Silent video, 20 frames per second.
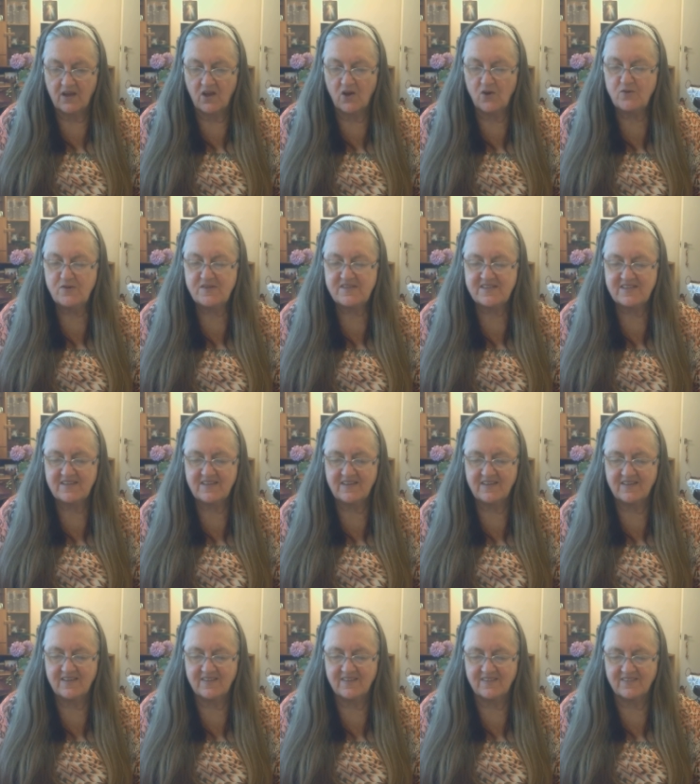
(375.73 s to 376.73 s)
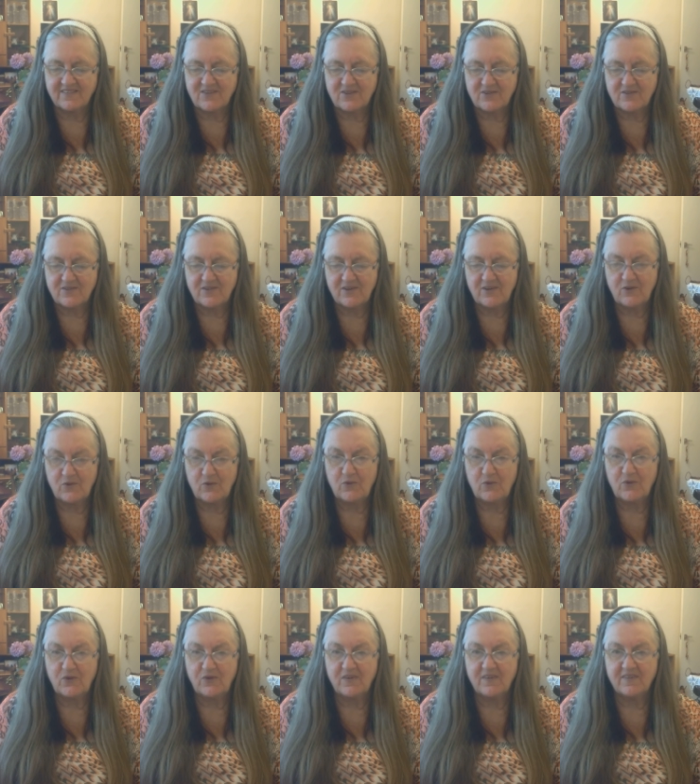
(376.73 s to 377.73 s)
O sing to the
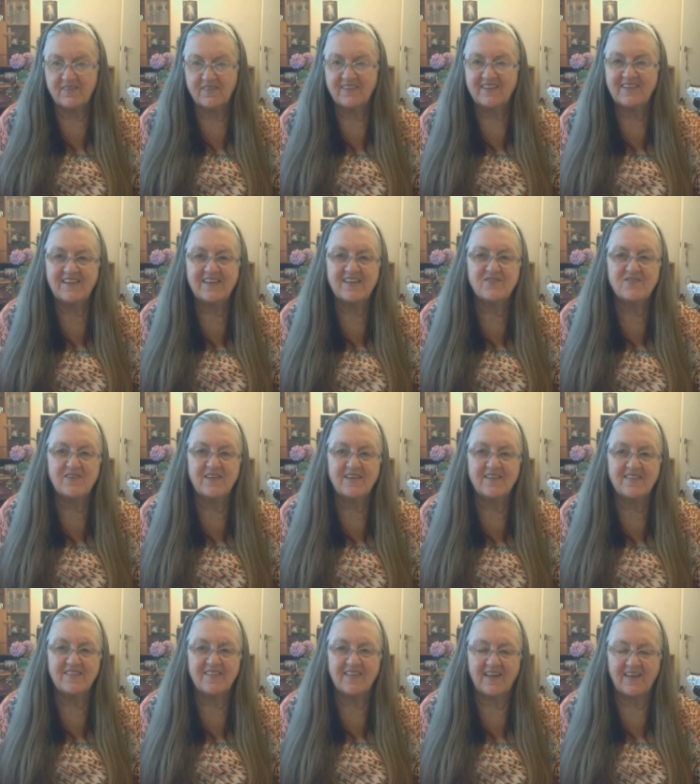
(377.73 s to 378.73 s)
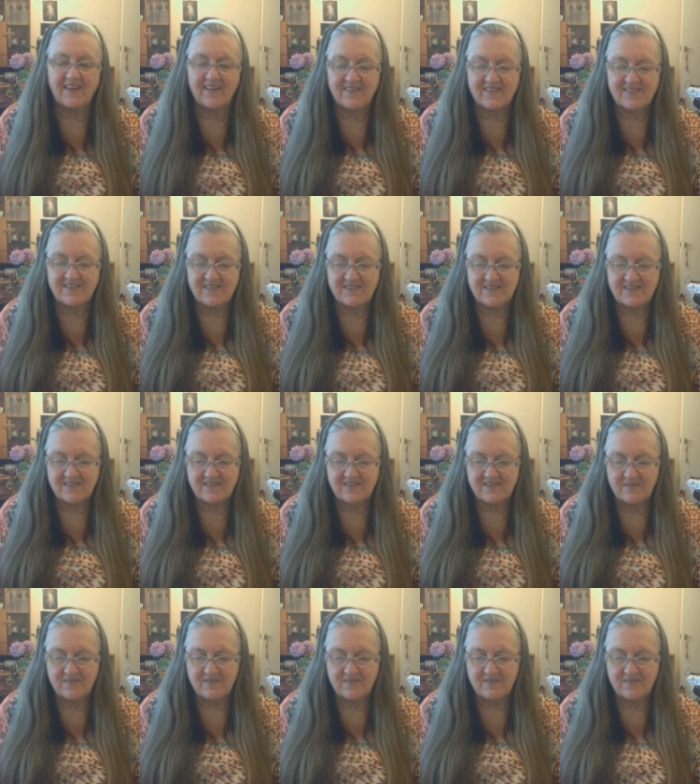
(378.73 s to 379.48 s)
Lord, giving thanks.